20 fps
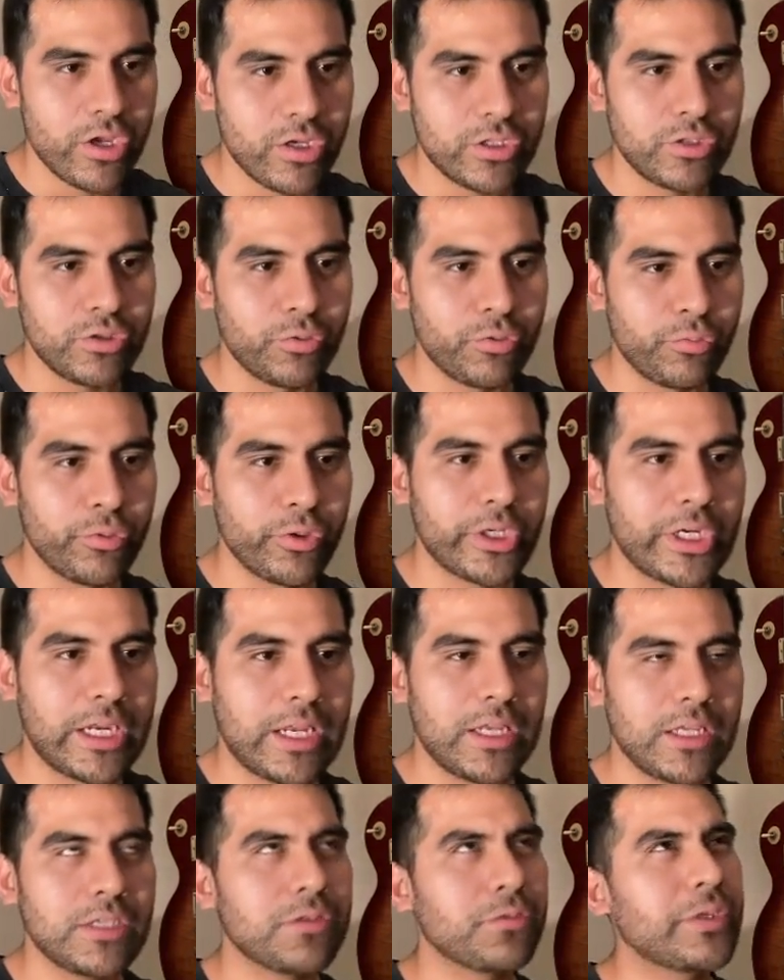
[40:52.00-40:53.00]

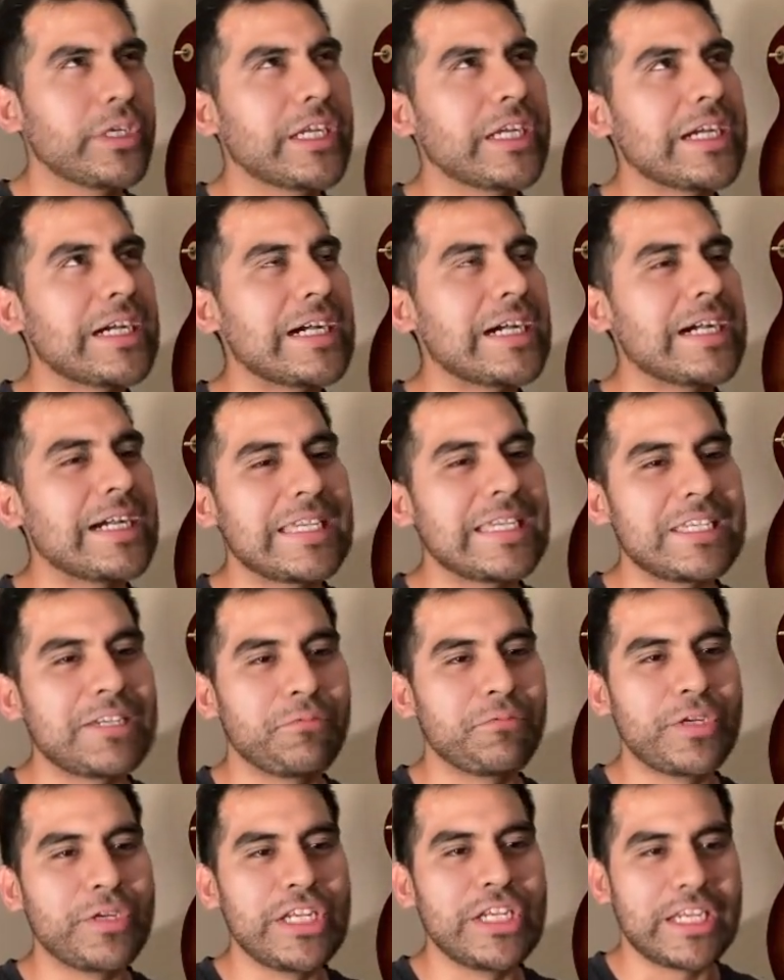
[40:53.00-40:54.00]
Eureka.
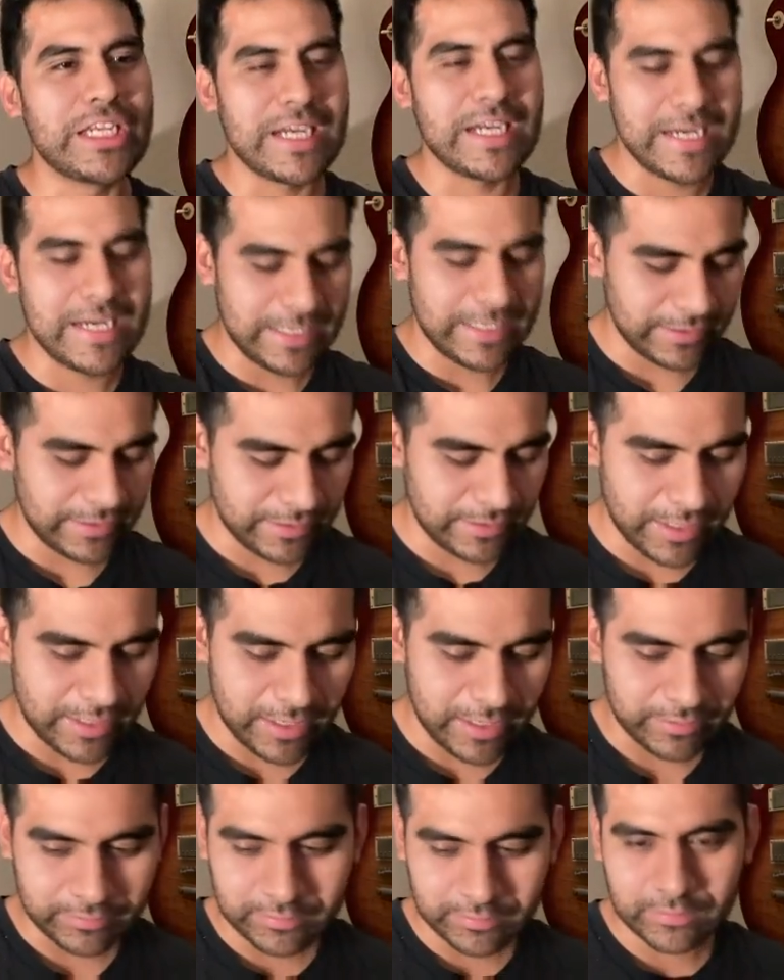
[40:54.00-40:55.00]
Eureka.
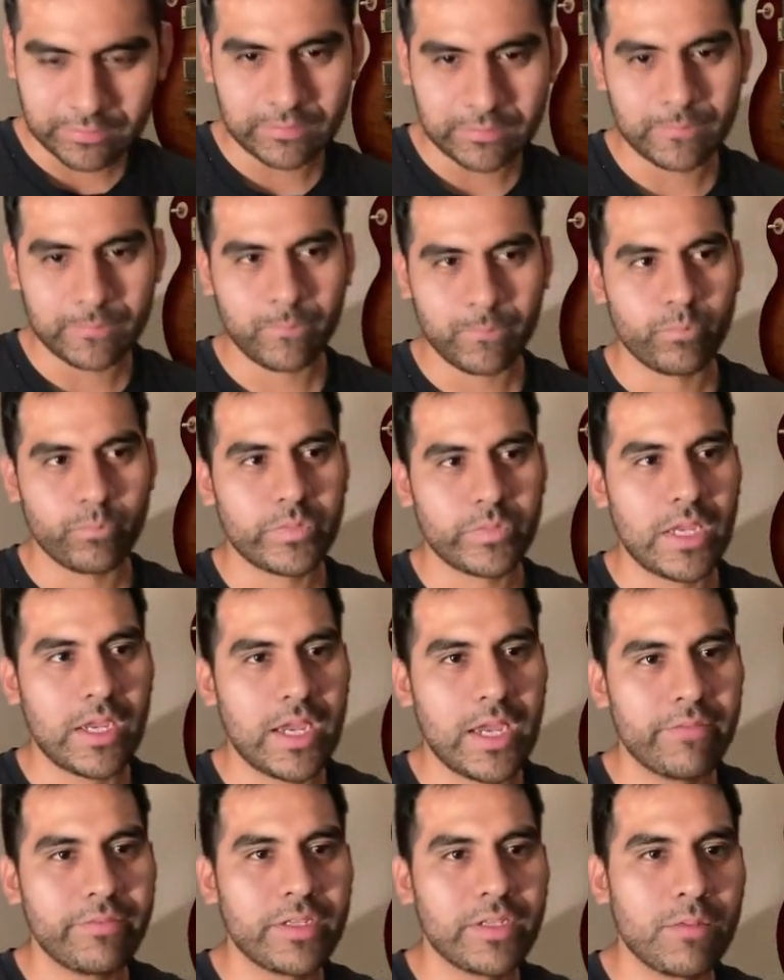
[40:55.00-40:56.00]
Yes. I'm
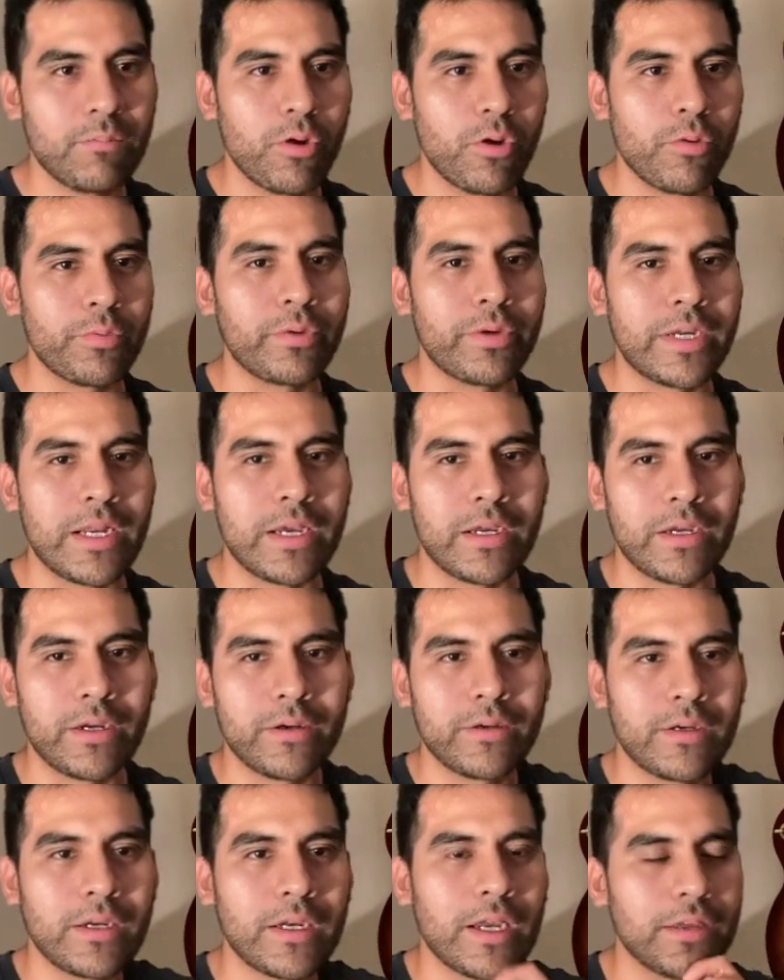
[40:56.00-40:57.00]
having a moment right now.
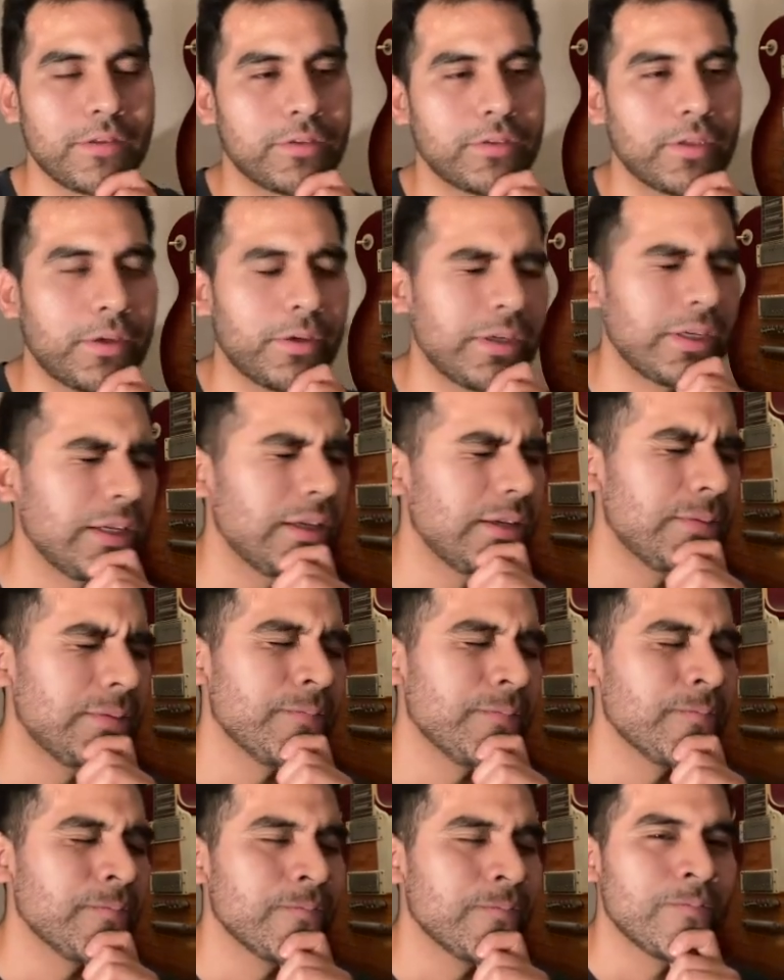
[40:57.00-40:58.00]
Guys, sorry.
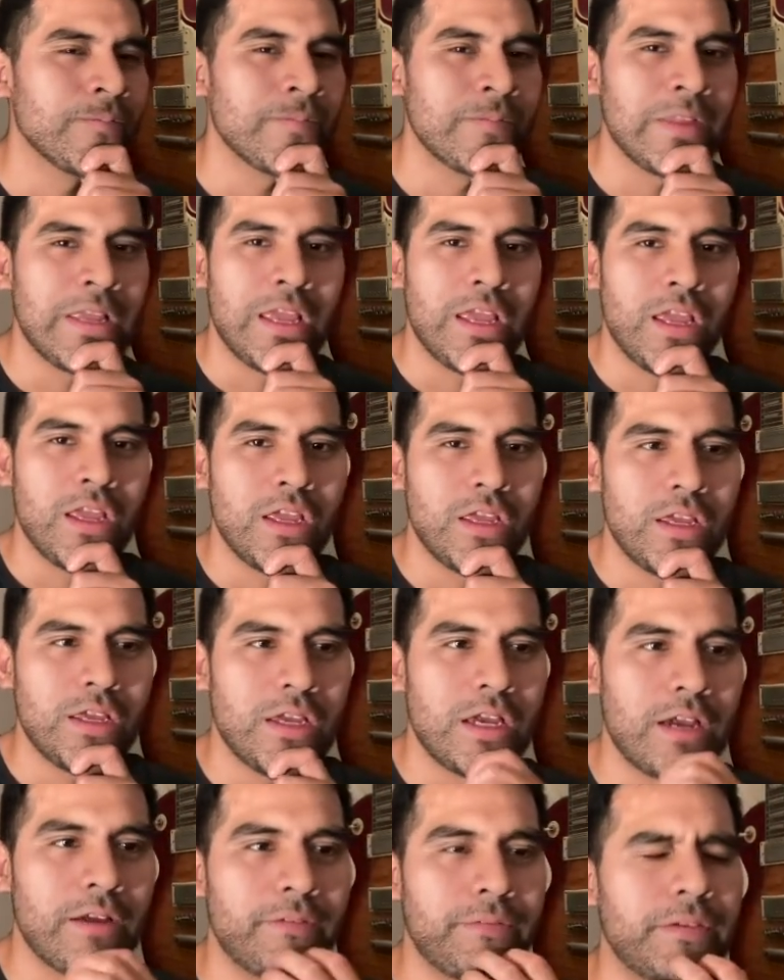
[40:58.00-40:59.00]

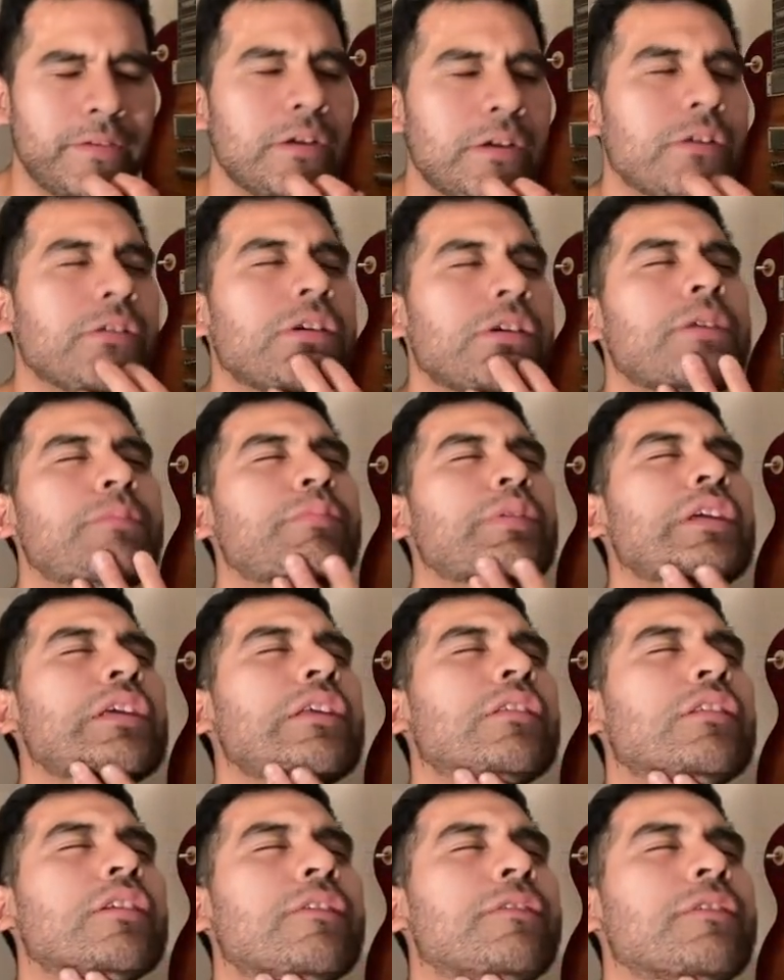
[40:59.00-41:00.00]
I feel at
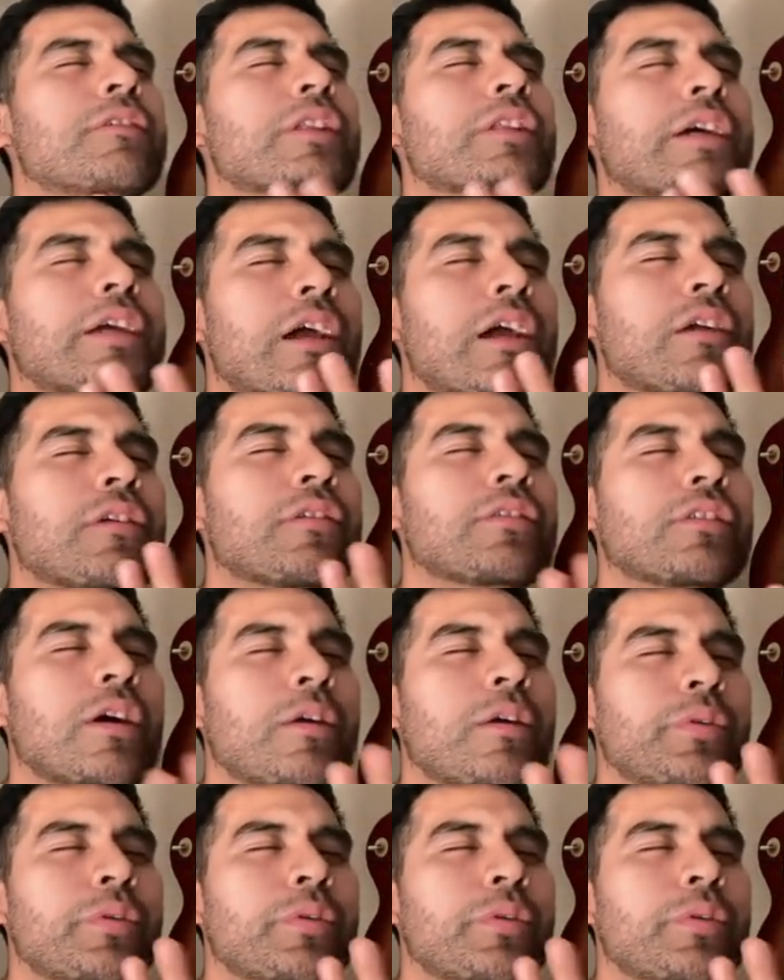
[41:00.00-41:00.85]
peace. I feel like I could stop